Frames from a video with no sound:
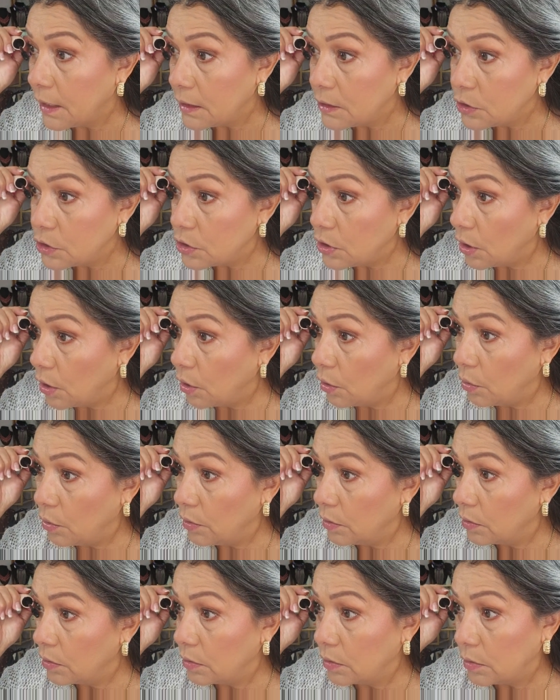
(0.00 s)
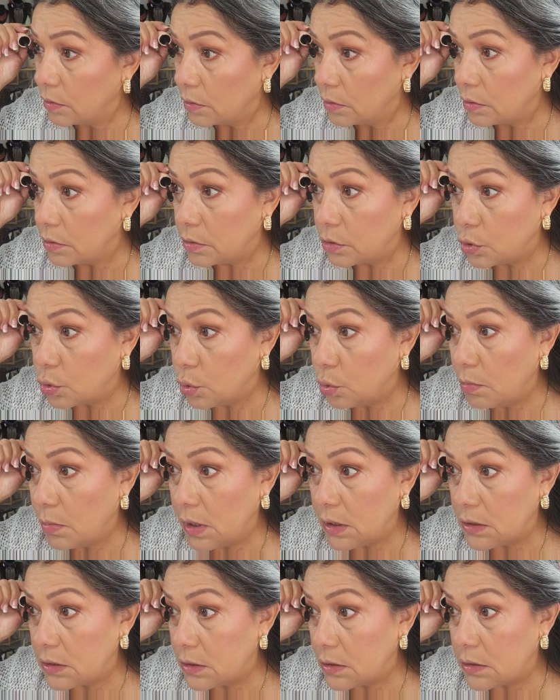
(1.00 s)
So 2
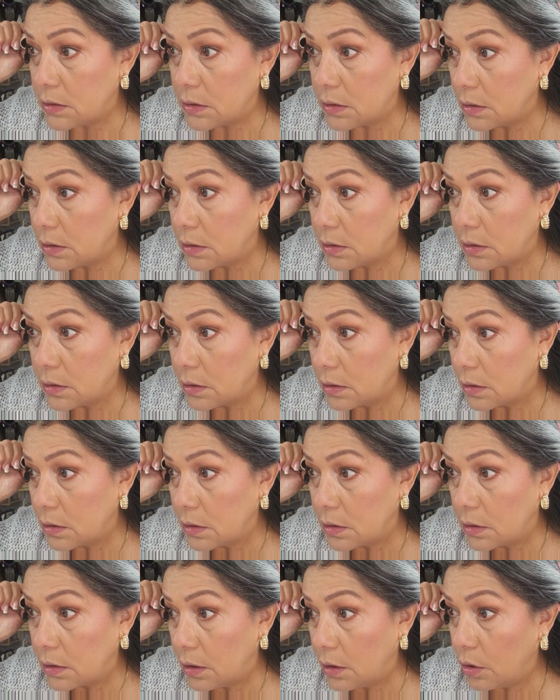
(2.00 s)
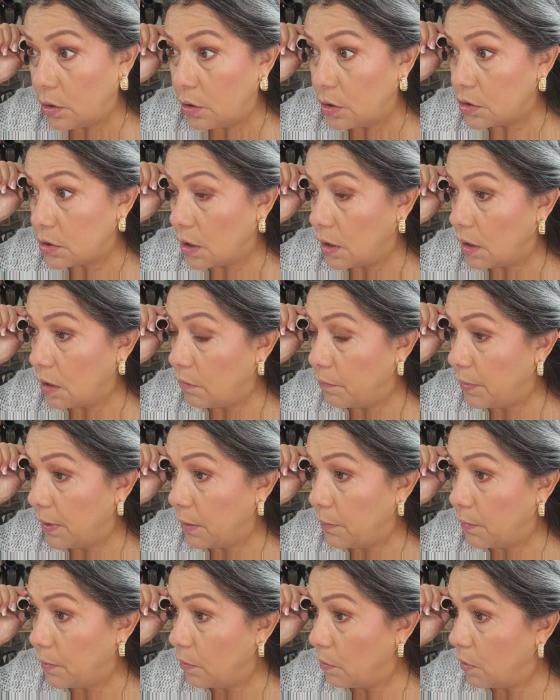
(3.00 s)
months, there's a lot of
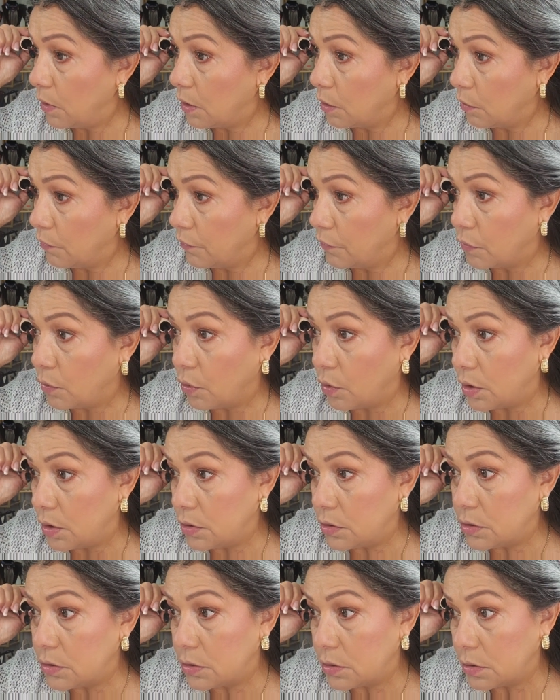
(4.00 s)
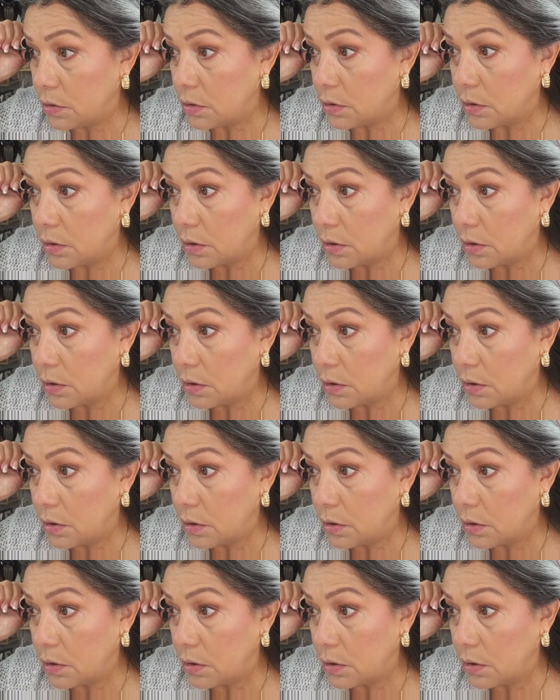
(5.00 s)
paperwork, of course.